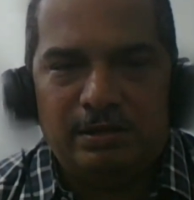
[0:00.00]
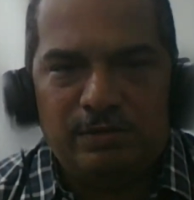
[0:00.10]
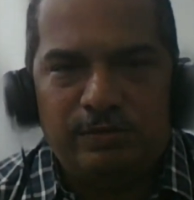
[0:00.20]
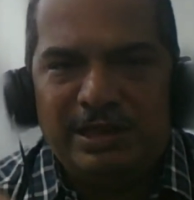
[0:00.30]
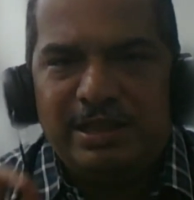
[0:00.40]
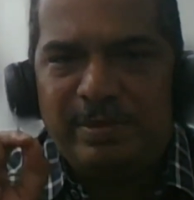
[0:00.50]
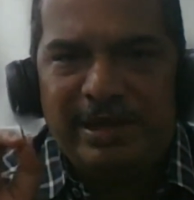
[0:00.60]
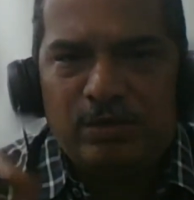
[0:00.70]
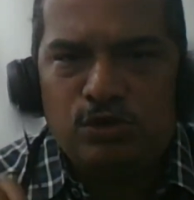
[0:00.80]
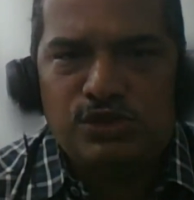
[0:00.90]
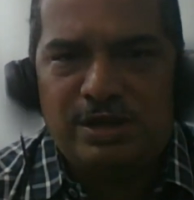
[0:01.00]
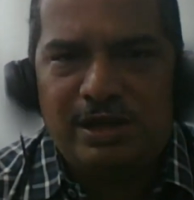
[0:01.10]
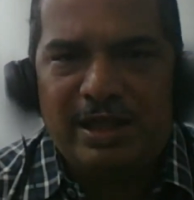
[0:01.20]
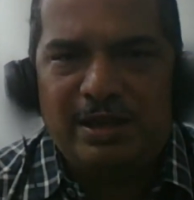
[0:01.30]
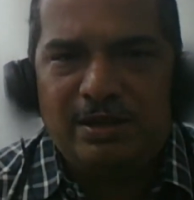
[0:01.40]
Will there be a question
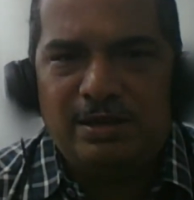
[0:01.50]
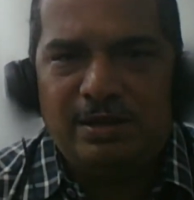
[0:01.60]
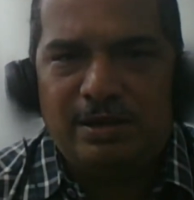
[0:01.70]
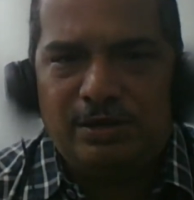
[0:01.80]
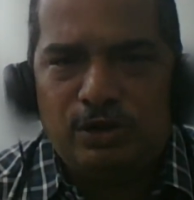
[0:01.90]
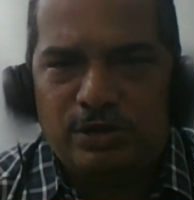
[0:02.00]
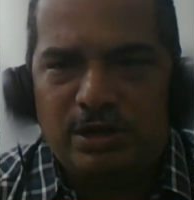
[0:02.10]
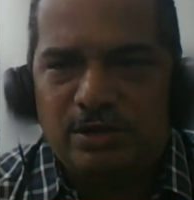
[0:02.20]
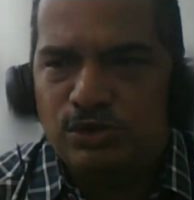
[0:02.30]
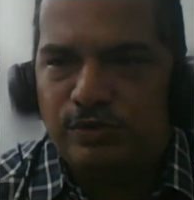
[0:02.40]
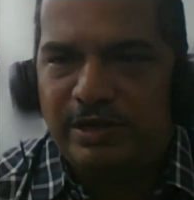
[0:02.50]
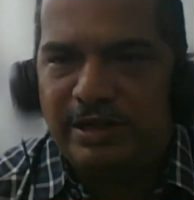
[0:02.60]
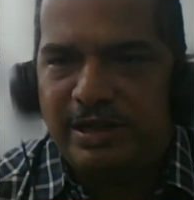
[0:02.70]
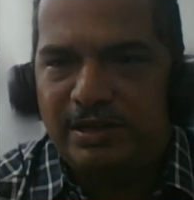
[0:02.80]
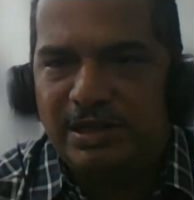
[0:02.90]
like, doctor, should we
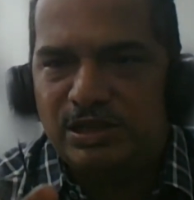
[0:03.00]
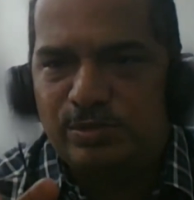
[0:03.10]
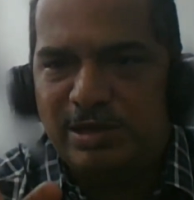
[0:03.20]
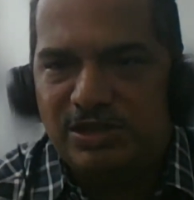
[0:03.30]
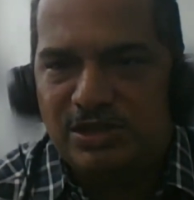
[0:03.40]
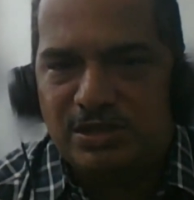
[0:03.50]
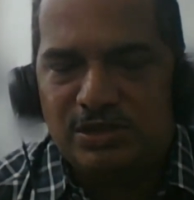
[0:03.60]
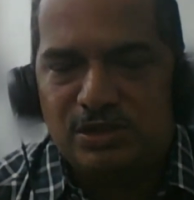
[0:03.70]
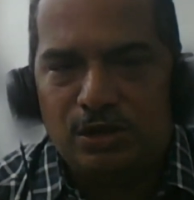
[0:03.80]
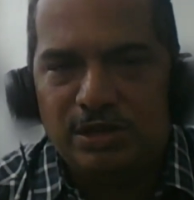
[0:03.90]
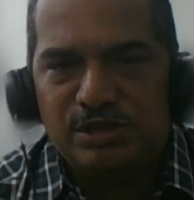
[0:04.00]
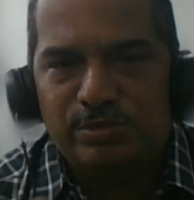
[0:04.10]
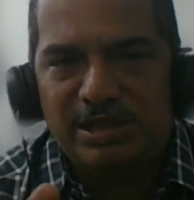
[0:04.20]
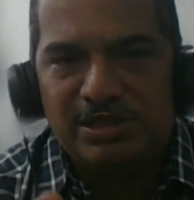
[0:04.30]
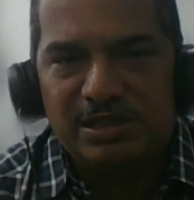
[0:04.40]
take these medicines, all these
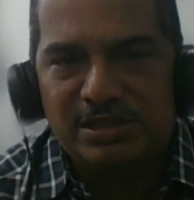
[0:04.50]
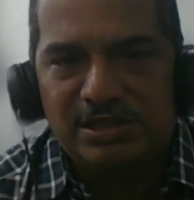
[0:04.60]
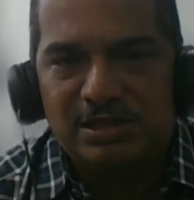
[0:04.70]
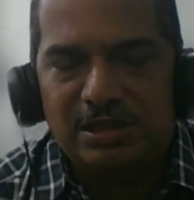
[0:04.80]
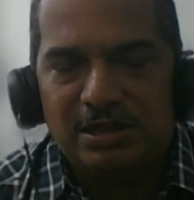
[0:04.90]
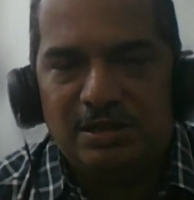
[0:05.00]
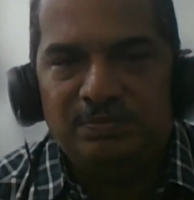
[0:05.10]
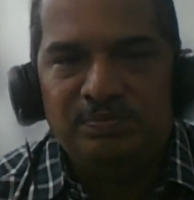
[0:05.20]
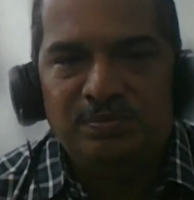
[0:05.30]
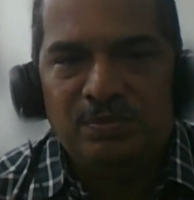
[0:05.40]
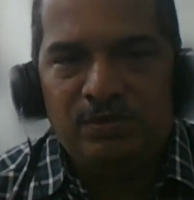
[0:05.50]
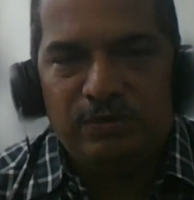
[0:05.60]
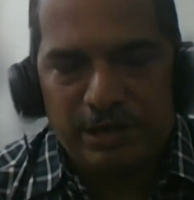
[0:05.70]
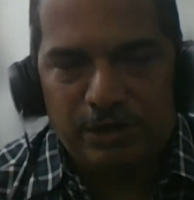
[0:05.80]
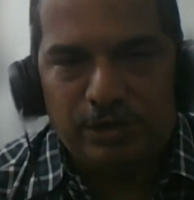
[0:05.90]
medicines
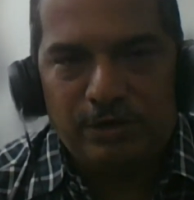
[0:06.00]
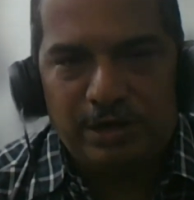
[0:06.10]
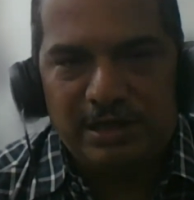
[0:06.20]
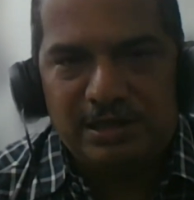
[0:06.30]
very regularly?